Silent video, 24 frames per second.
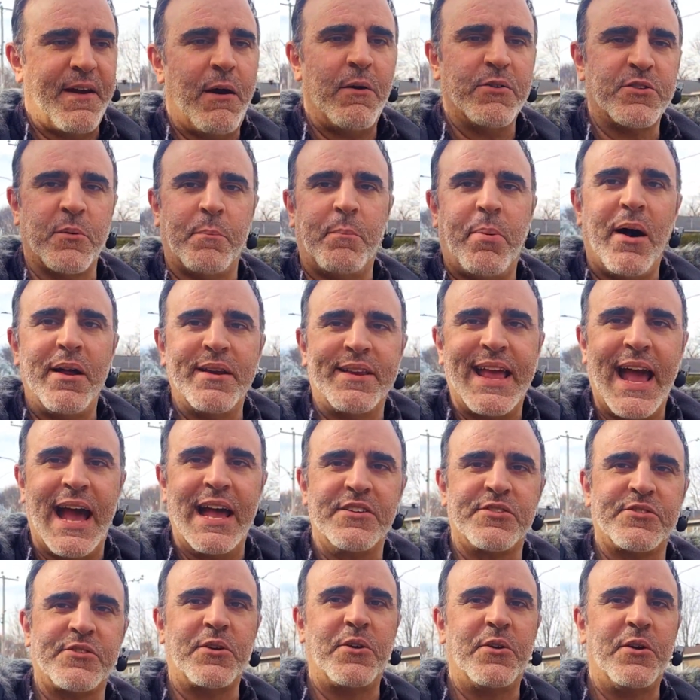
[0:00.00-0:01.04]
I was a
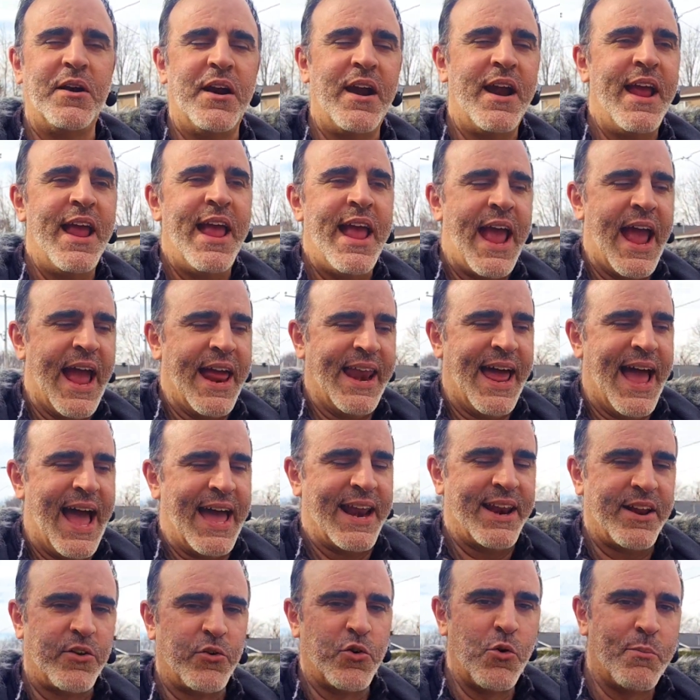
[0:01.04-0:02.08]
podcaster and I
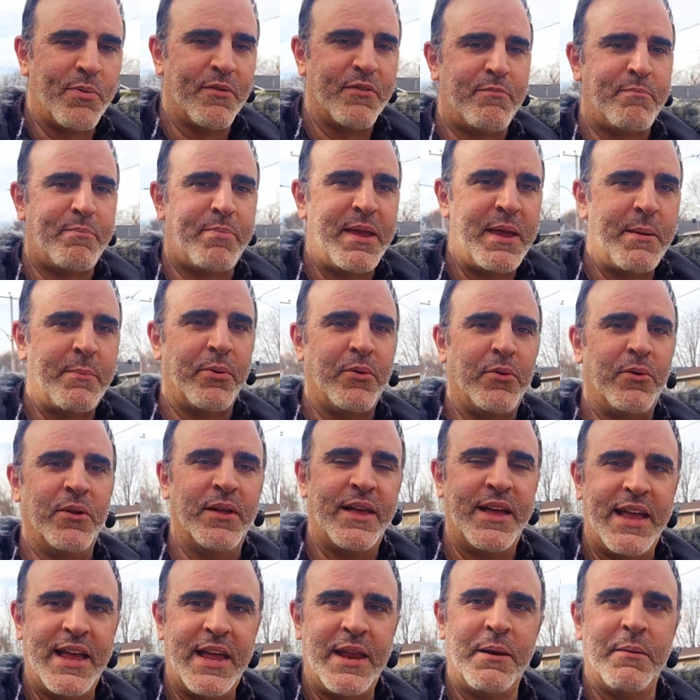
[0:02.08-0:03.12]
had a group of people
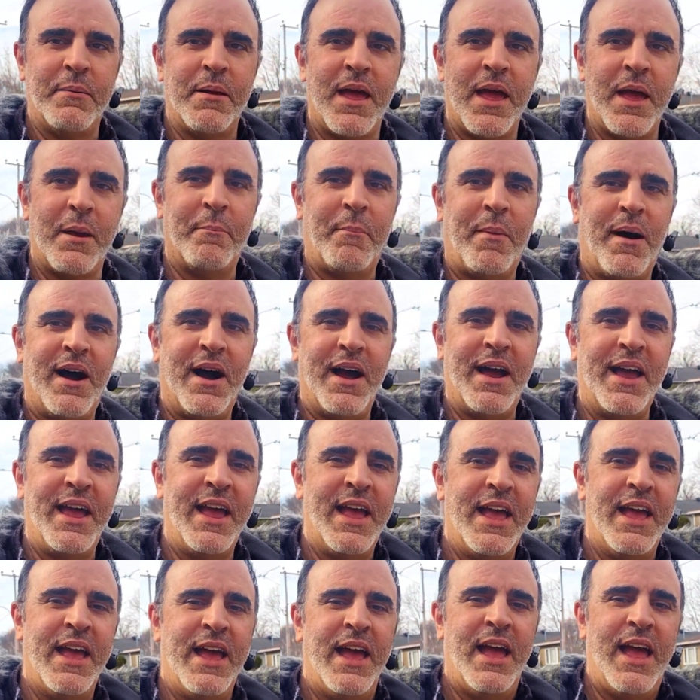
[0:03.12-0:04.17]
in my
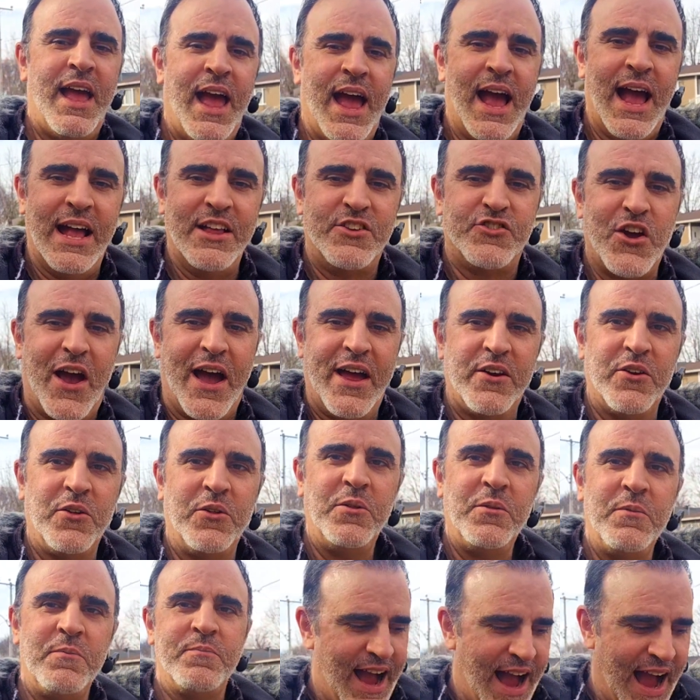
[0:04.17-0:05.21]

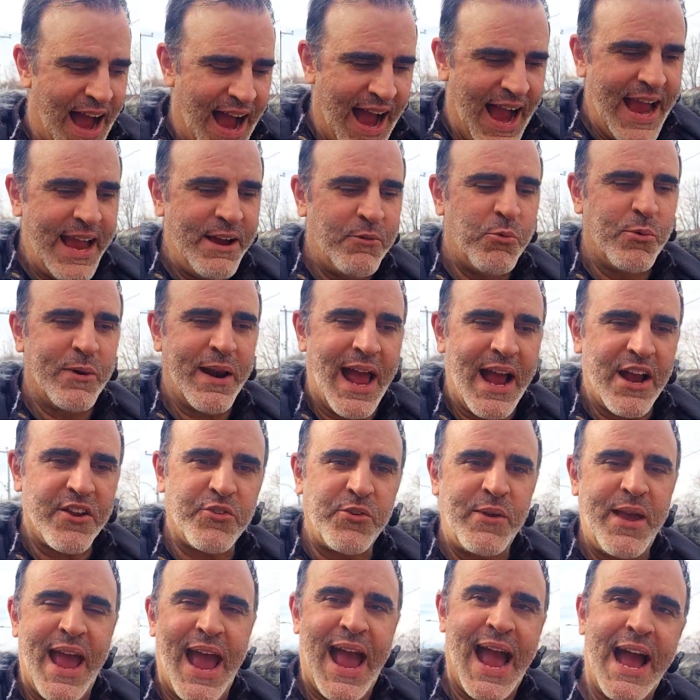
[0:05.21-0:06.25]
channel, I would
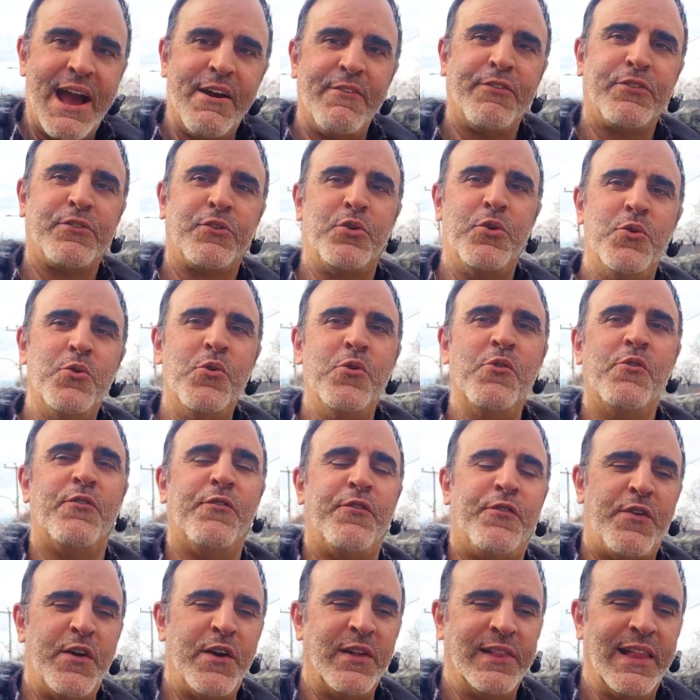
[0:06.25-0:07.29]
actually have to
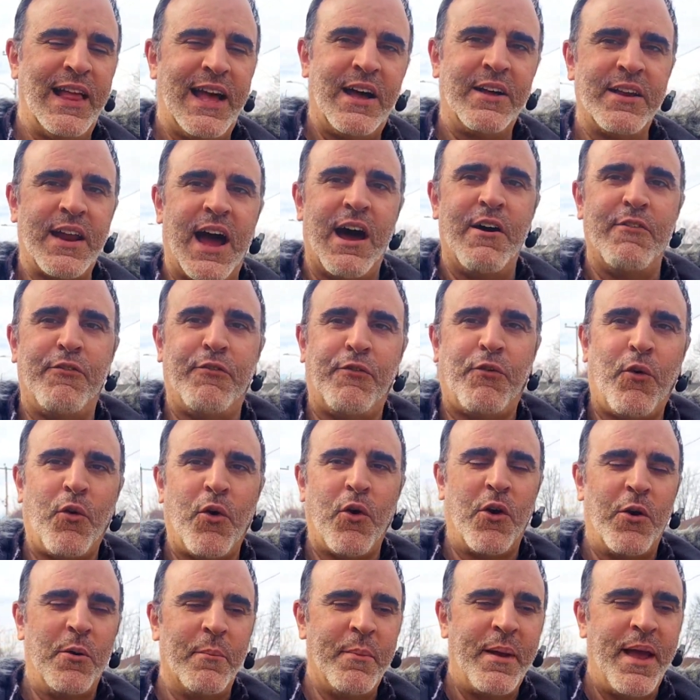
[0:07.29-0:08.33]
fill out a
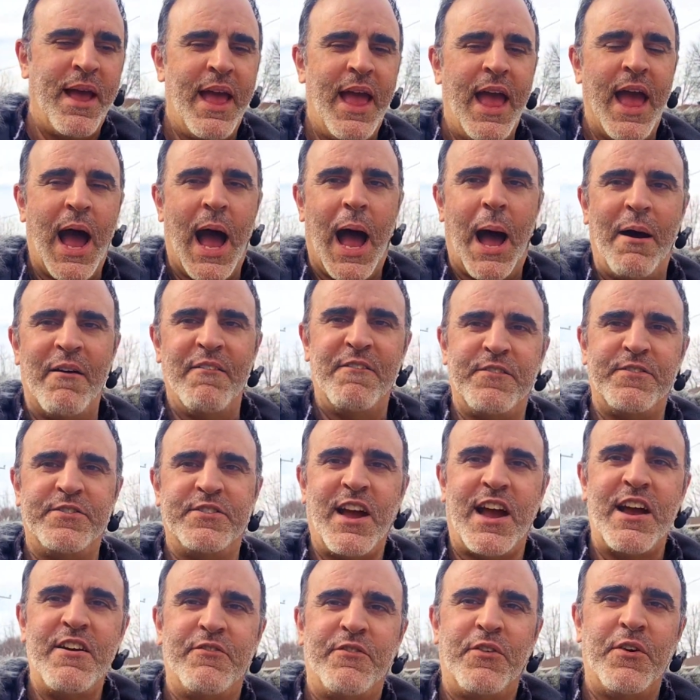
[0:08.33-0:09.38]
form of
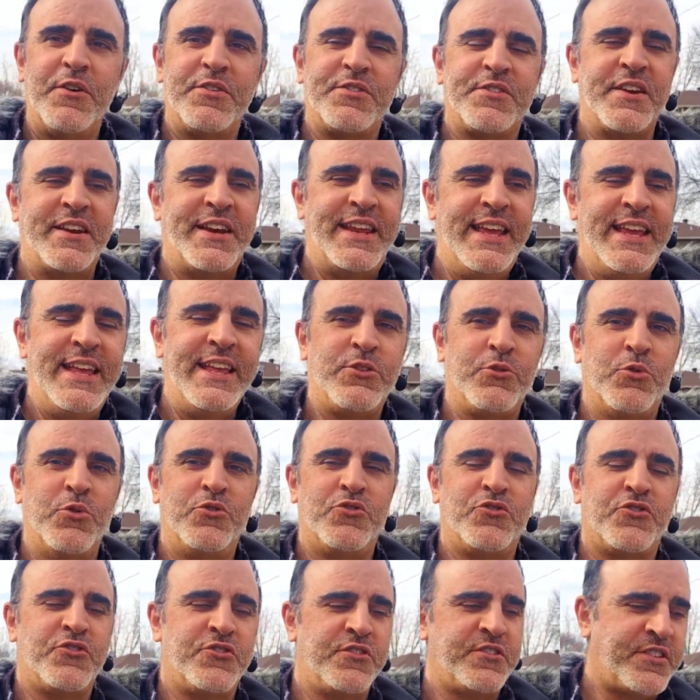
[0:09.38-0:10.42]
diversity to
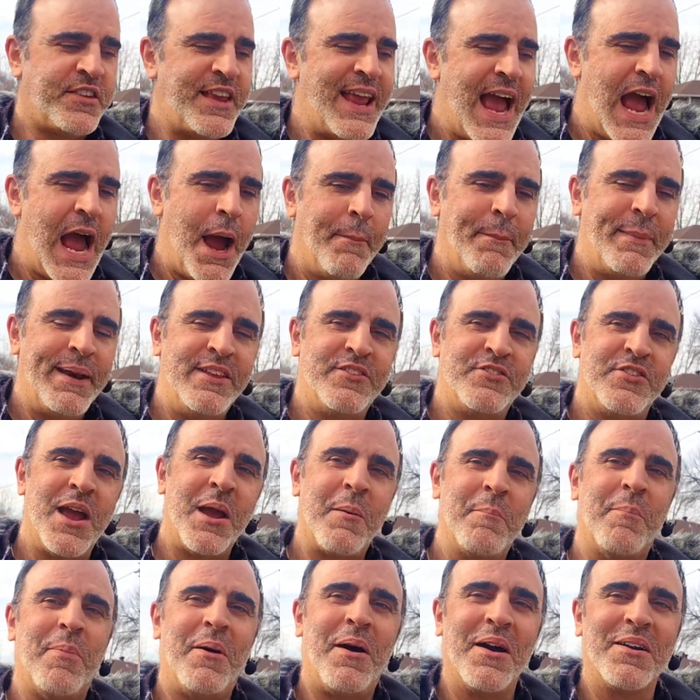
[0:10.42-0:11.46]
see how many check
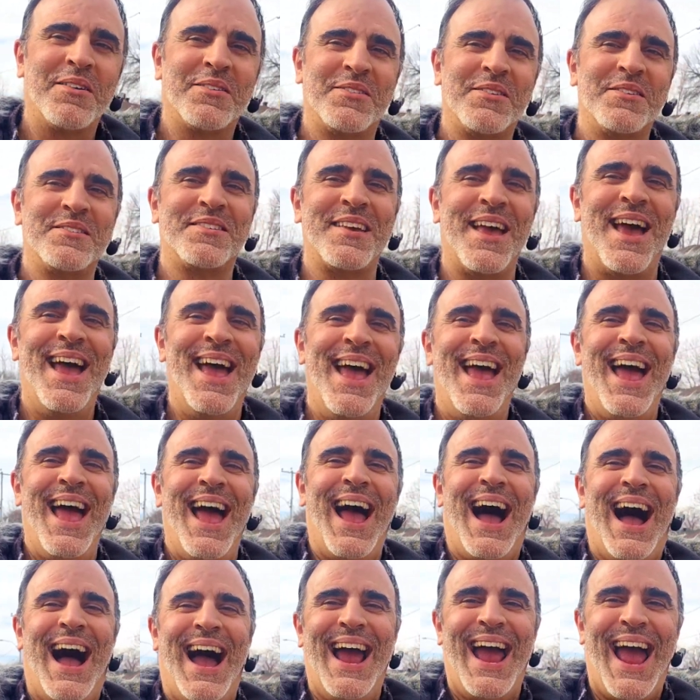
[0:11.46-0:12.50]
boxes
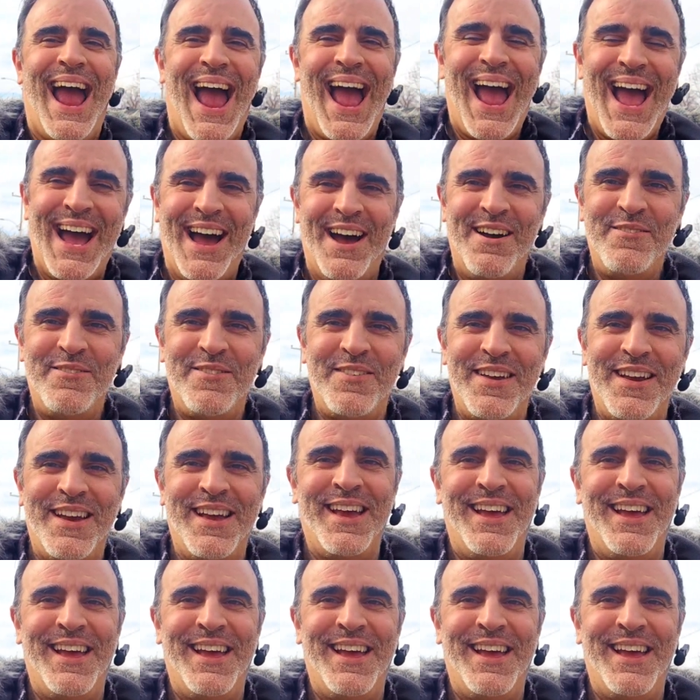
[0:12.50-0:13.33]
I have.